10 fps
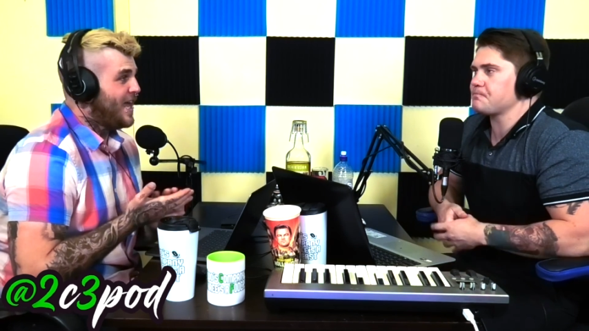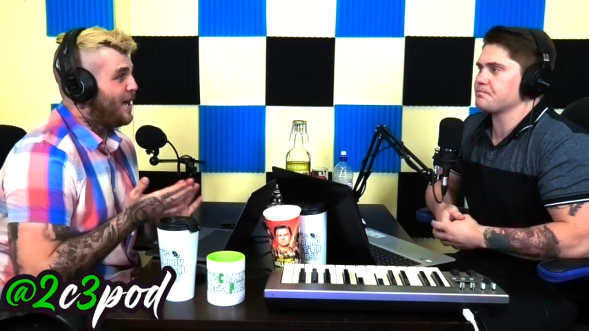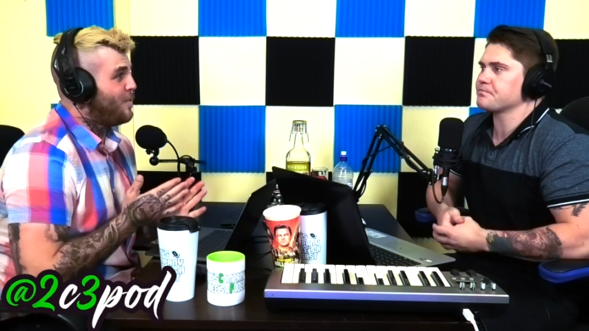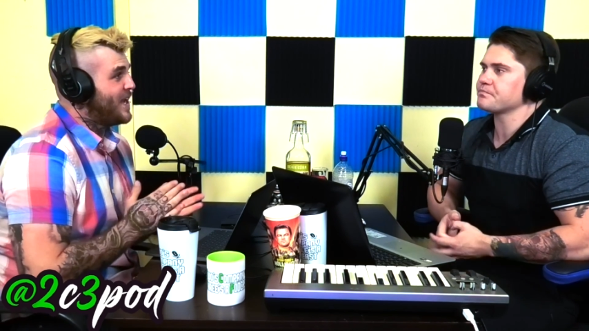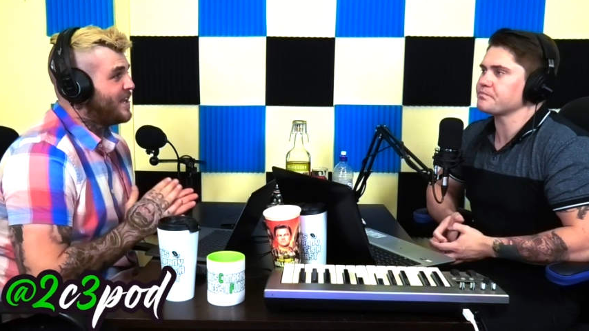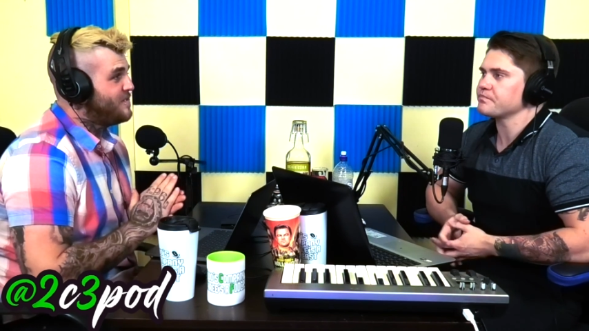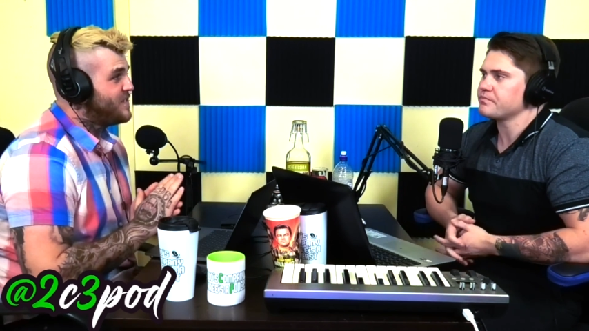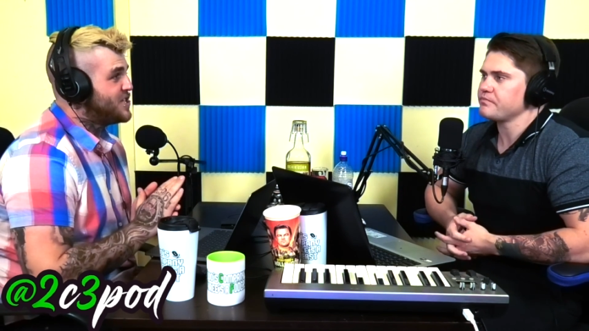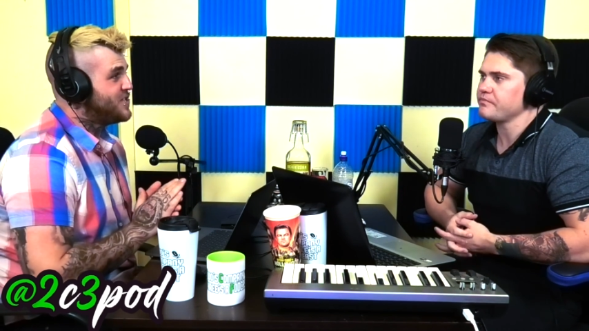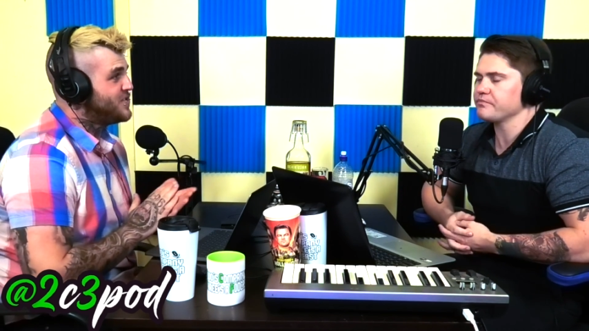Speaker 1: Our weekly
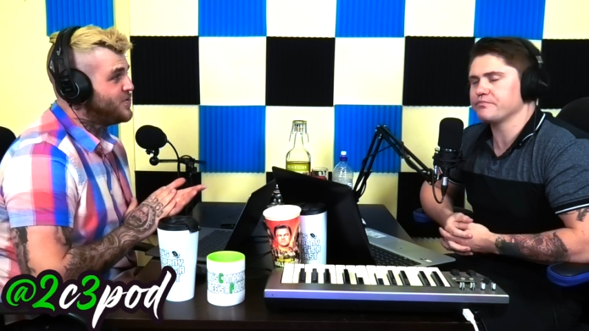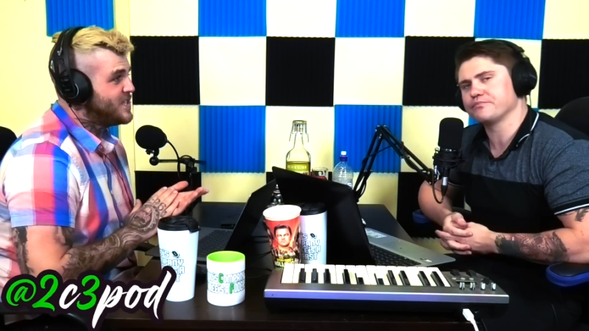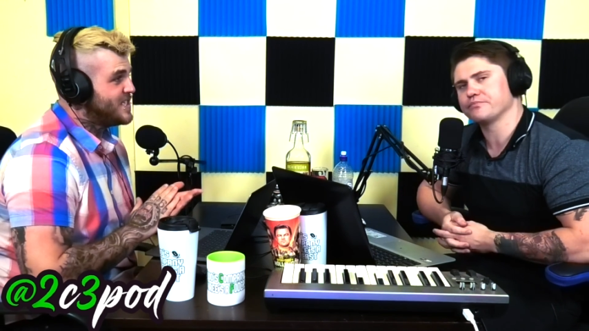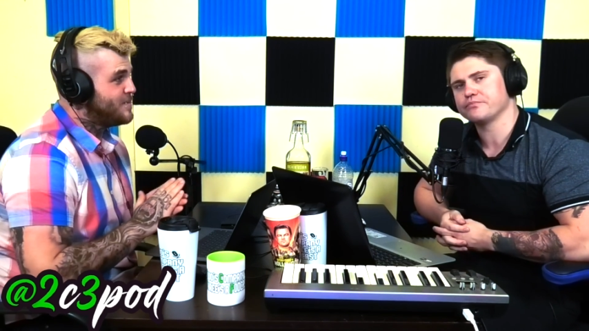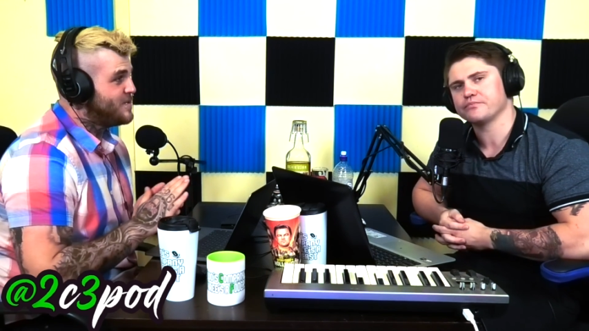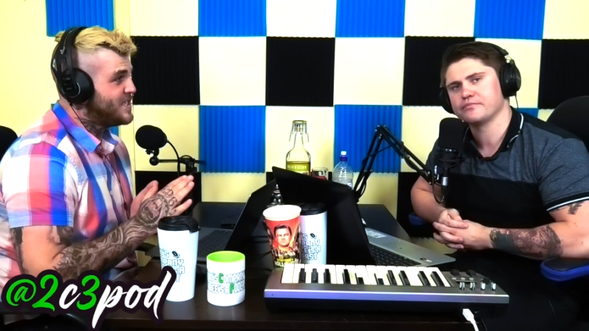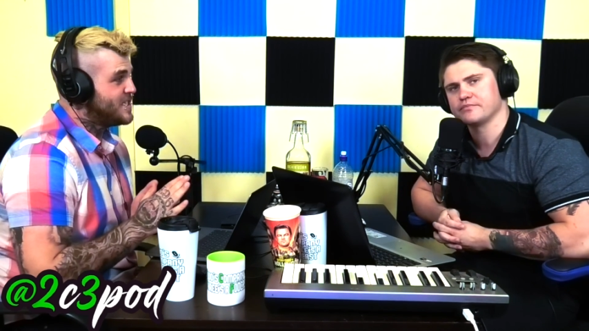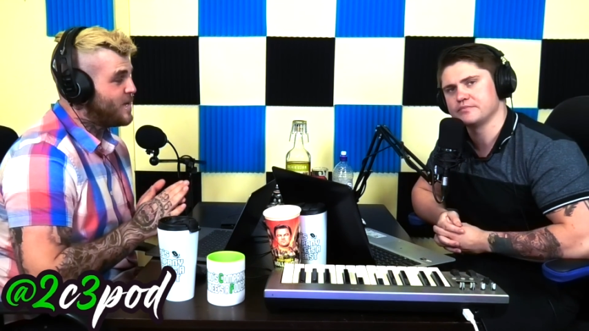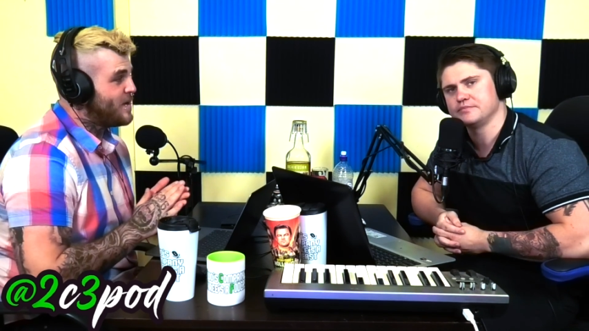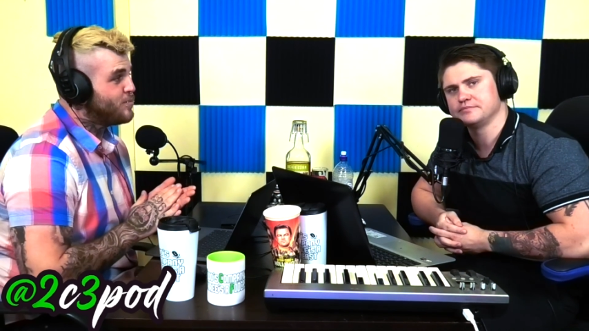ventures to the cinemas
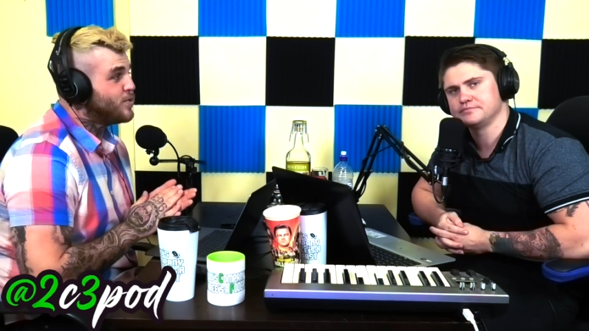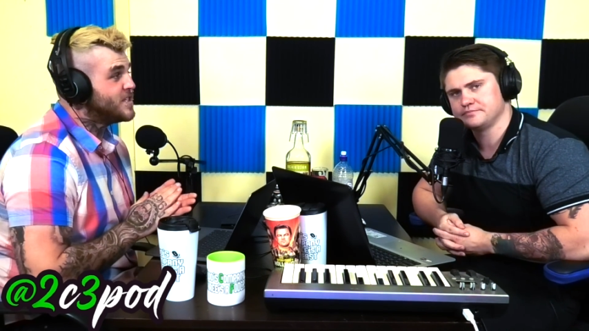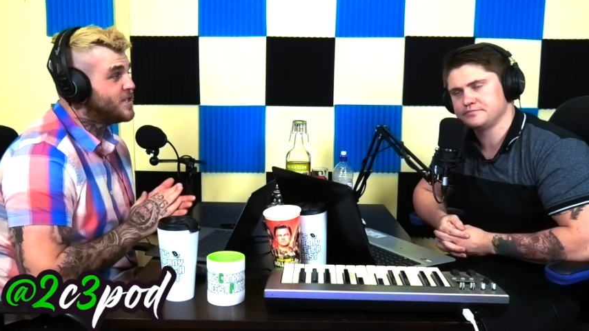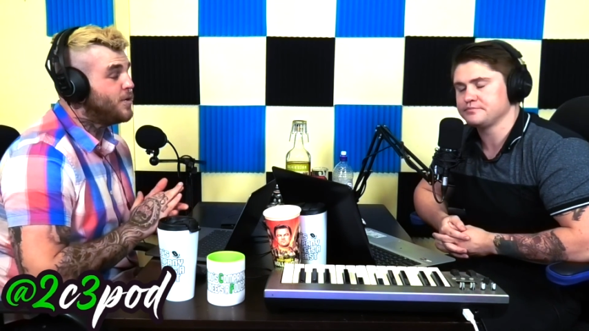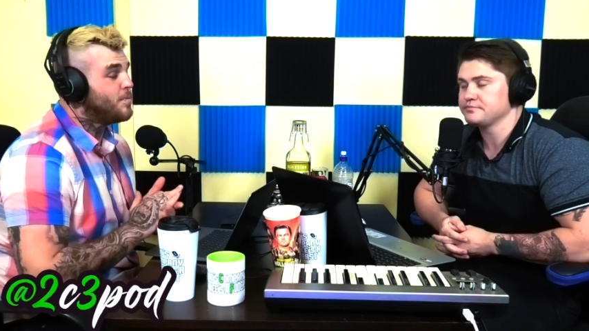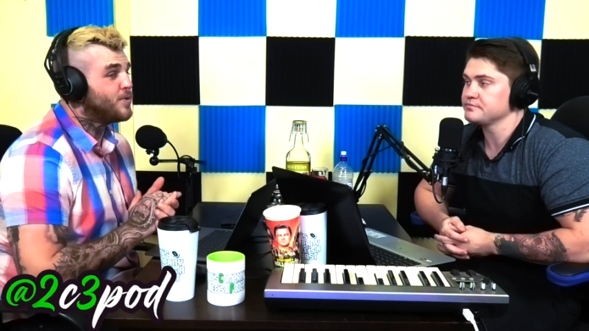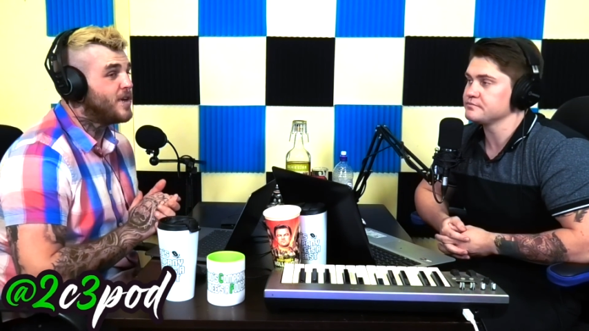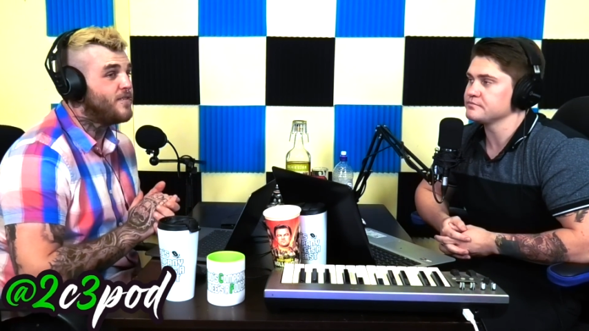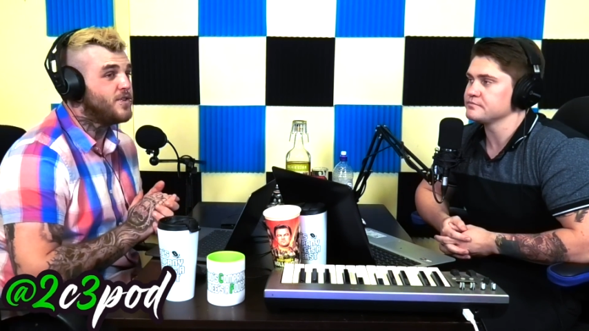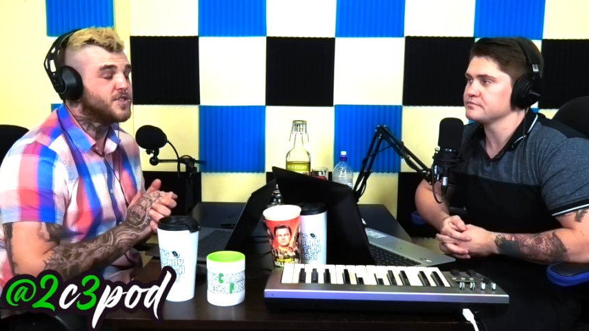this week brought us to a
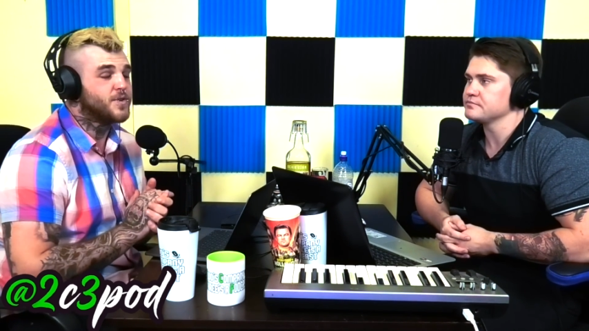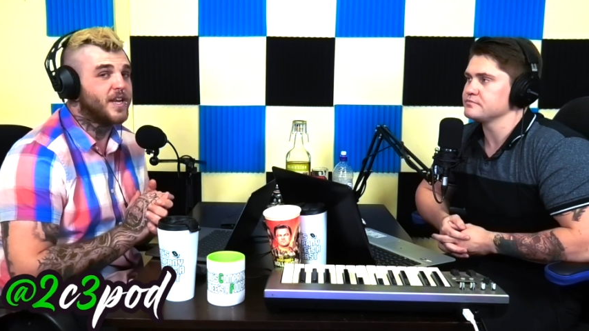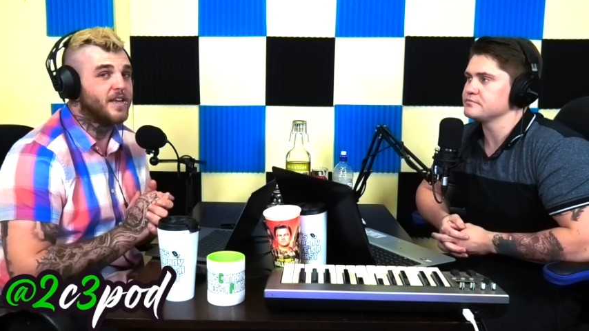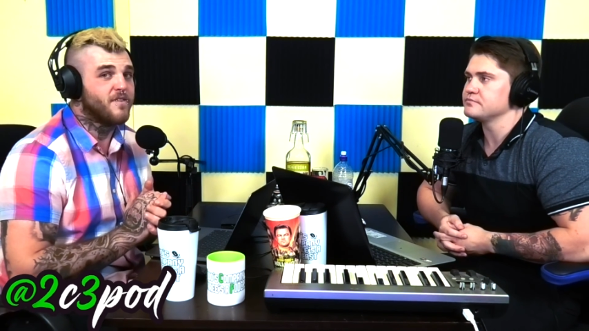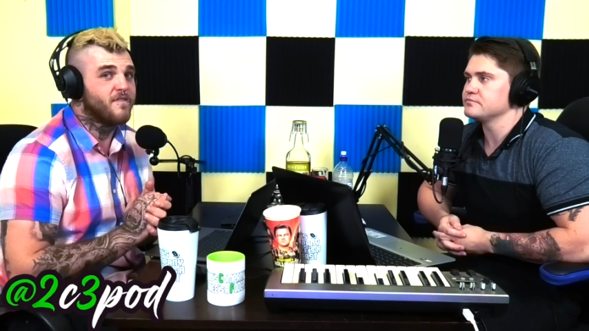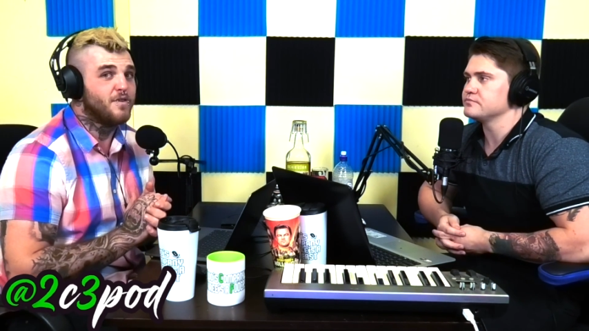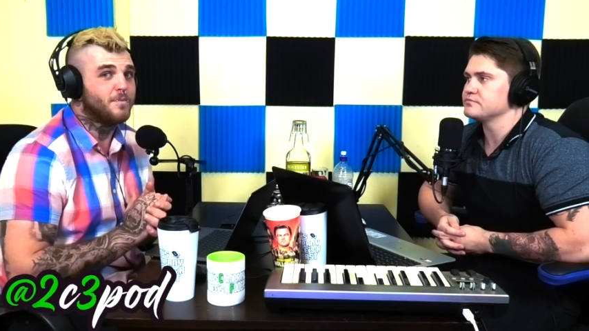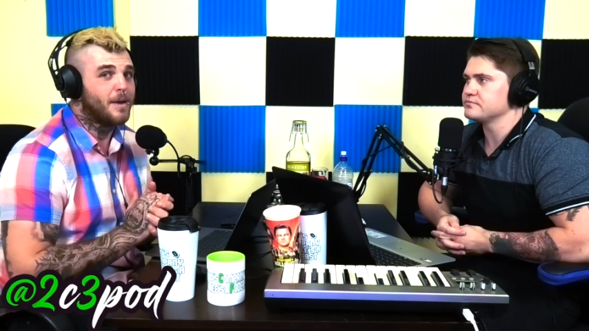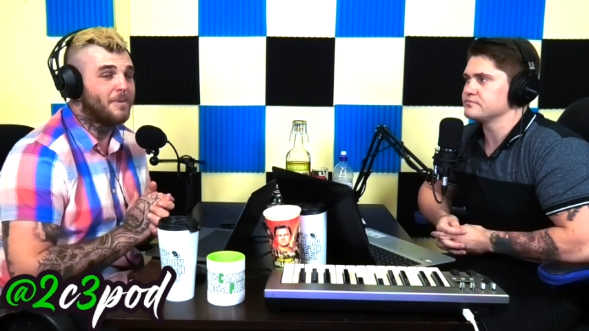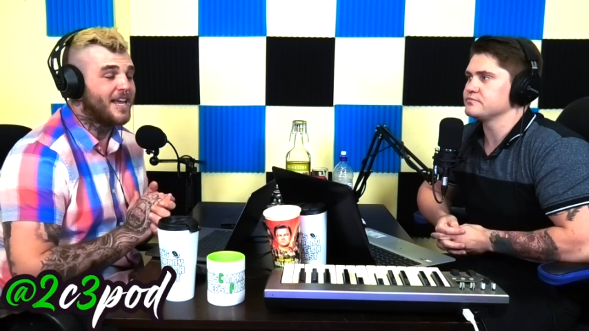preview screening of a
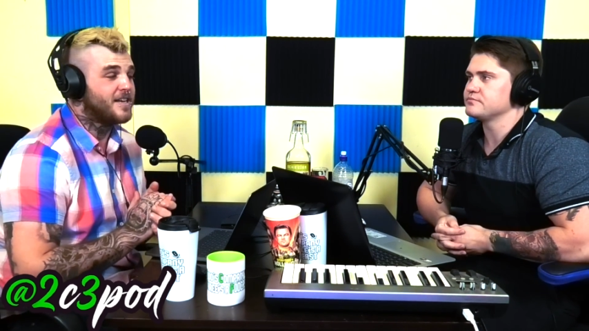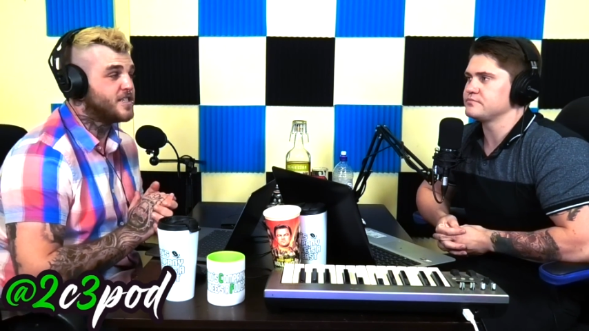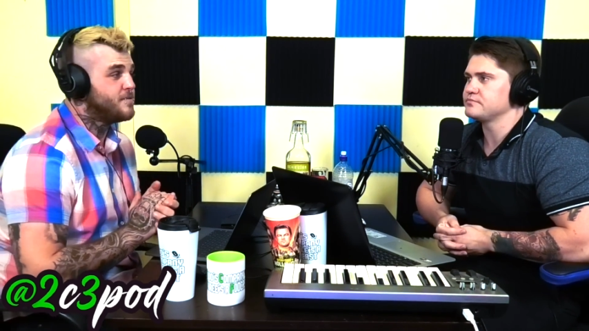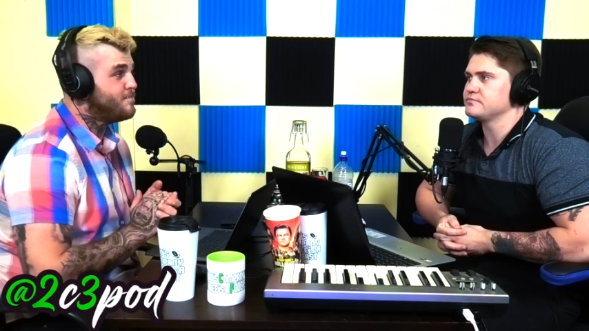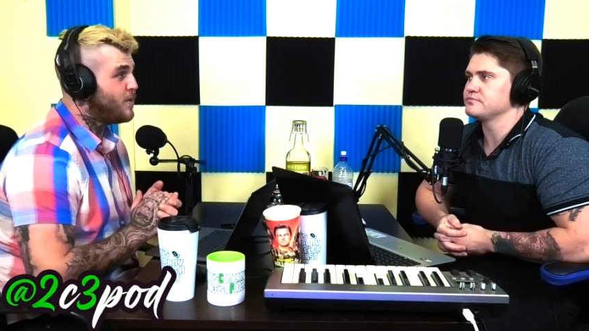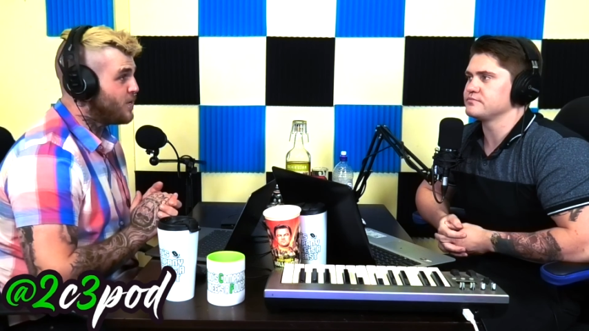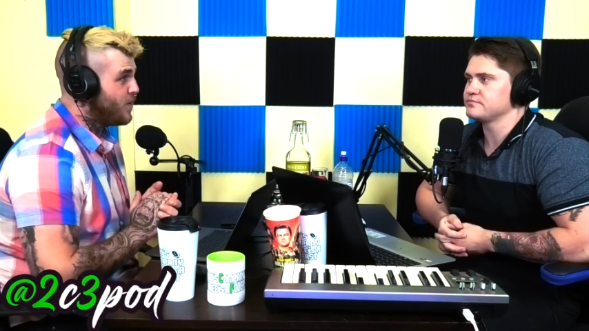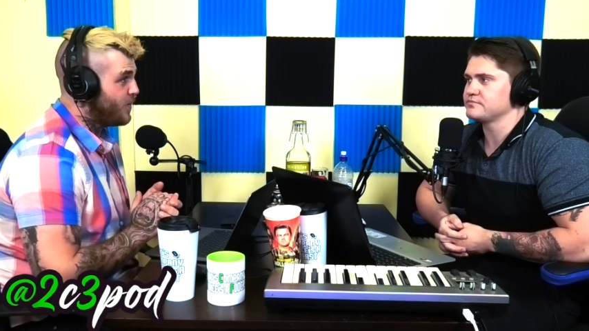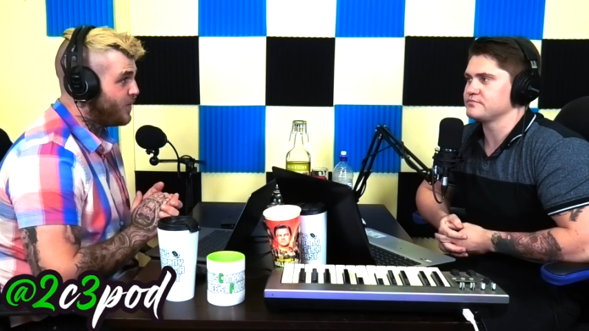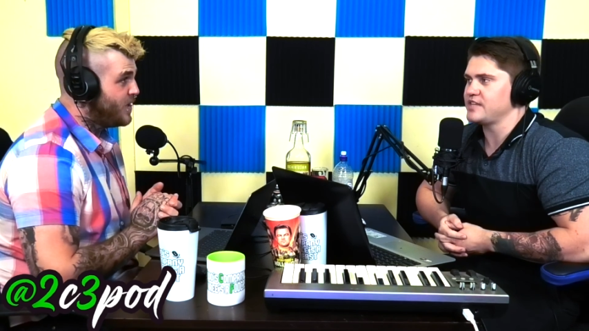film coming out
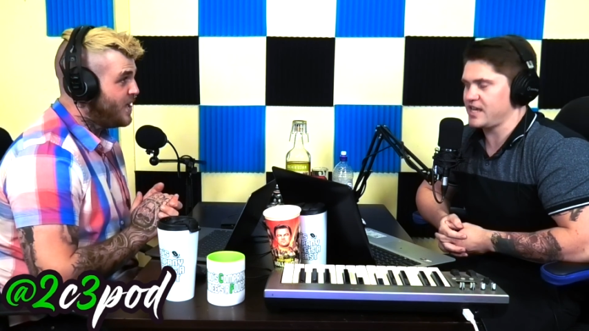tomorrow.